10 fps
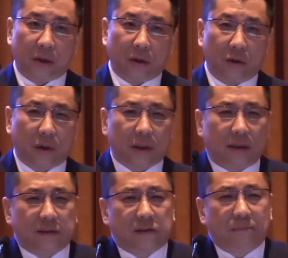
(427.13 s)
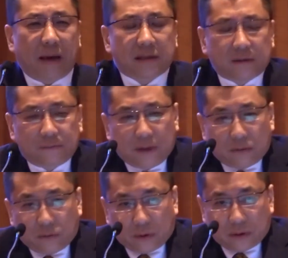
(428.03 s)
Look at this massive
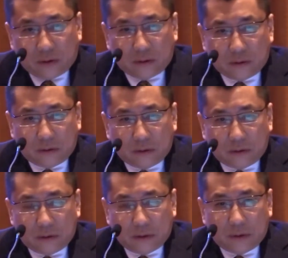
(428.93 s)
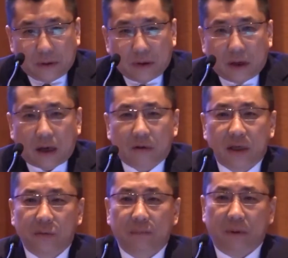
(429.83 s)
network. How
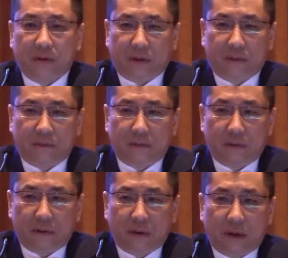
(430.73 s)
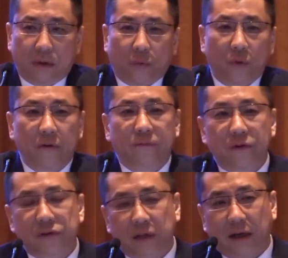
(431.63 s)
can we build it? We
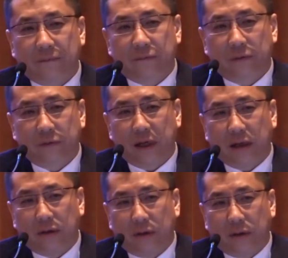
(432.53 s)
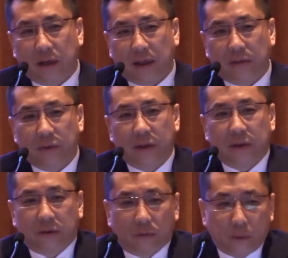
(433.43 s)
first have to take a look. Like we
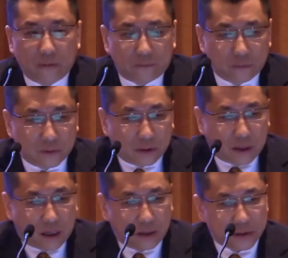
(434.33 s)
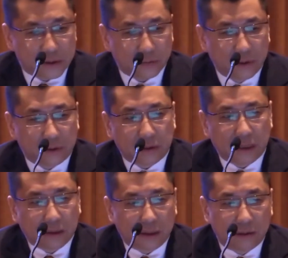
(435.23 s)
went through the college, we
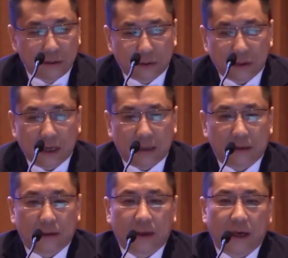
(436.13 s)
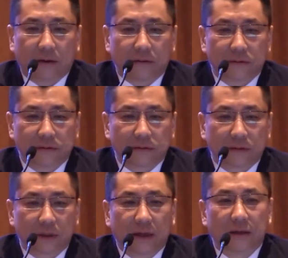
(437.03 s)
take a look at the calculus,
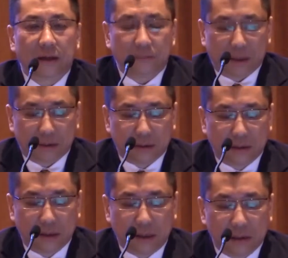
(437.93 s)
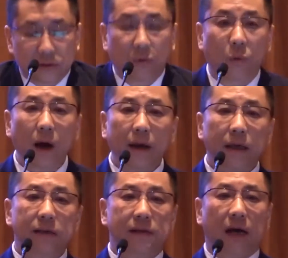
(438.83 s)
take a limit. So what
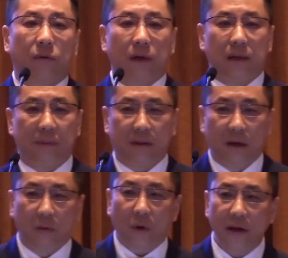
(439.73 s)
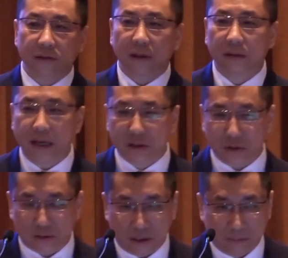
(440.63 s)
is our limit? What is the
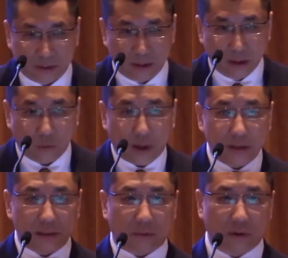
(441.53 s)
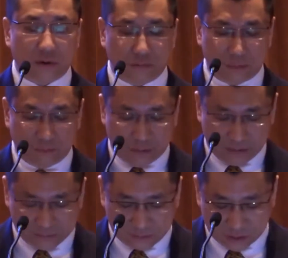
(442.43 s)
nature's limit? What is our human
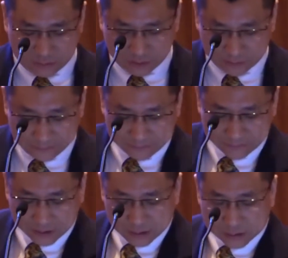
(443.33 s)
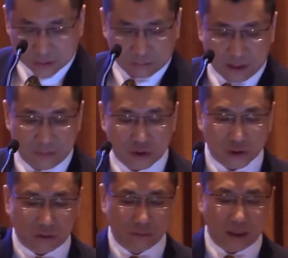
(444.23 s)
being's limit? So let me
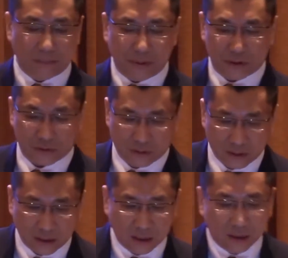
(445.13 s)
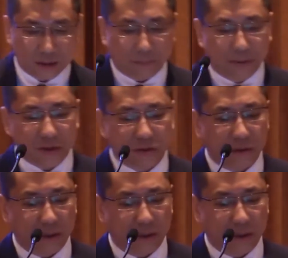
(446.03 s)
show you a picture. The picture